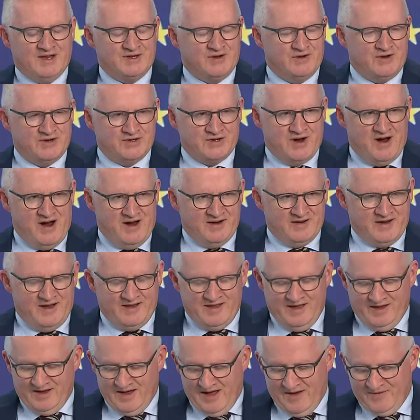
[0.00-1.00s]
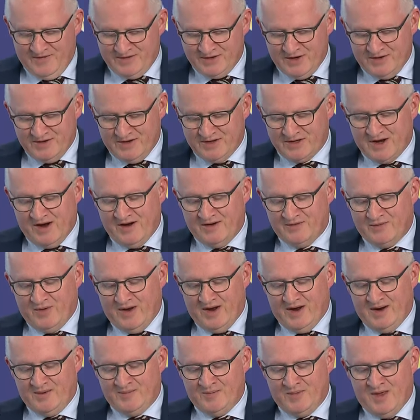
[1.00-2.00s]
shown a chart
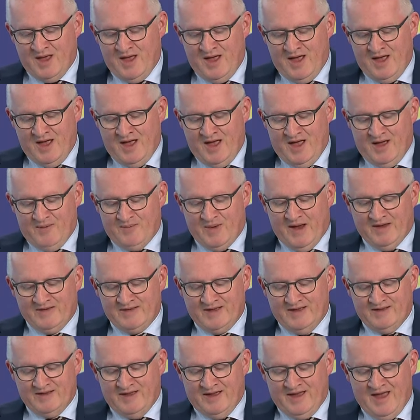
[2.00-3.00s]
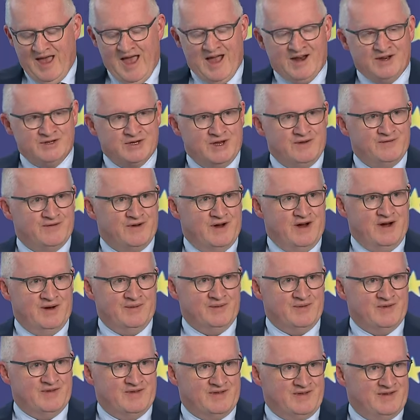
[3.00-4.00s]
where basically the energy
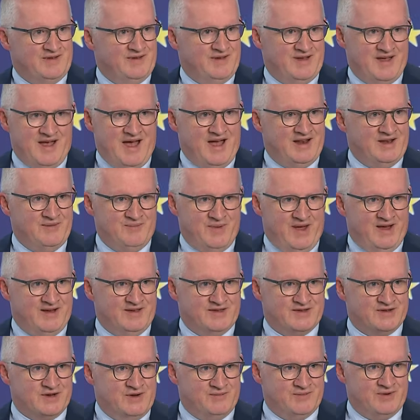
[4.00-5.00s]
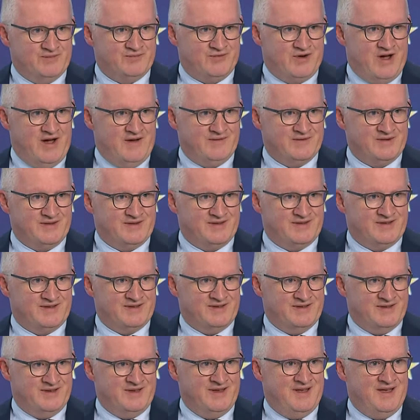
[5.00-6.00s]
firms had the biggest jump in profits.
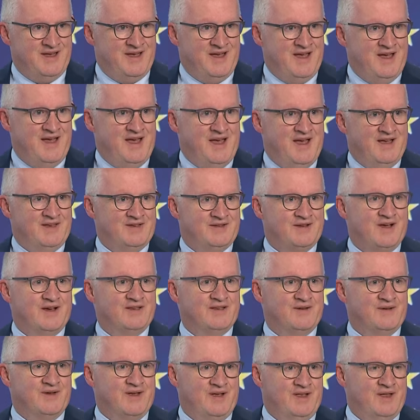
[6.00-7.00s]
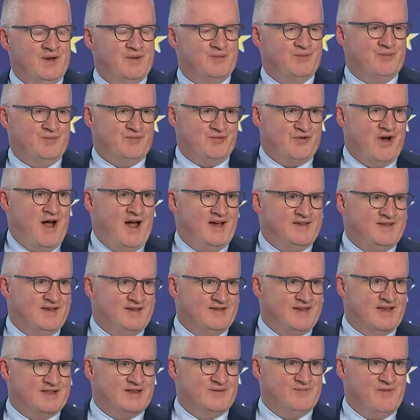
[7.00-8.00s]
It's because of, you know,
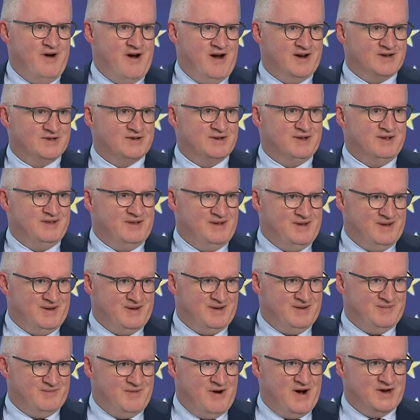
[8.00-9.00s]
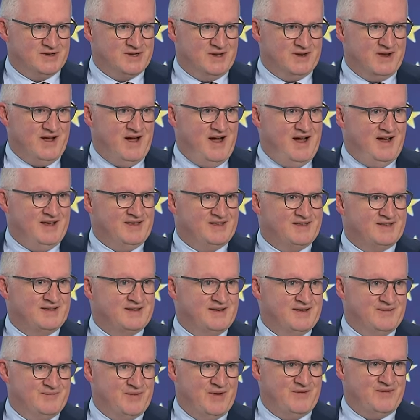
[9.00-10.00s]
pricing's at the marginal cost,
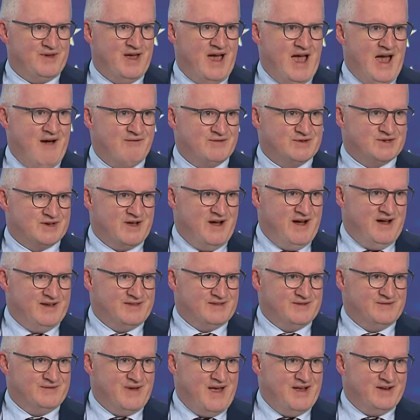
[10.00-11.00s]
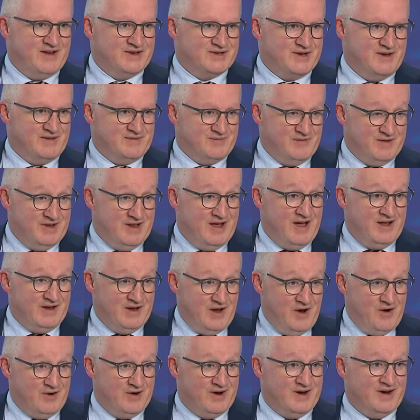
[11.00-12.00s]
but if your average cost of energy is a lot
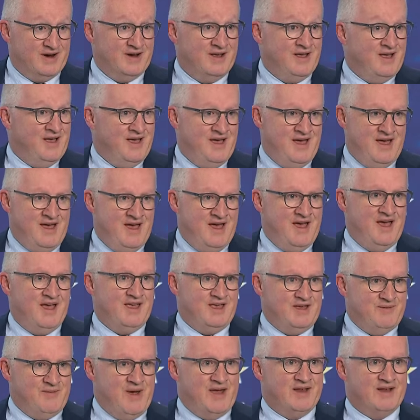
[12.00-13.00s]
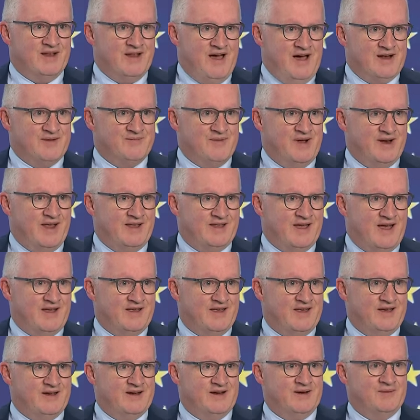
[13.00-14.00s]
lower, you made a lot of money that
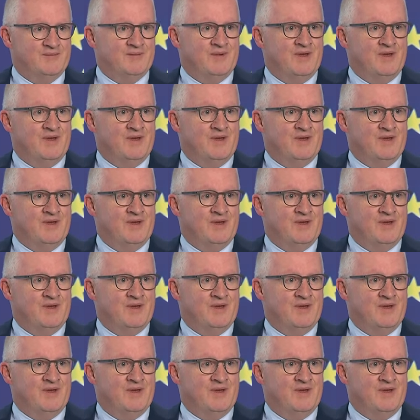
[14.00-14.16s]
year.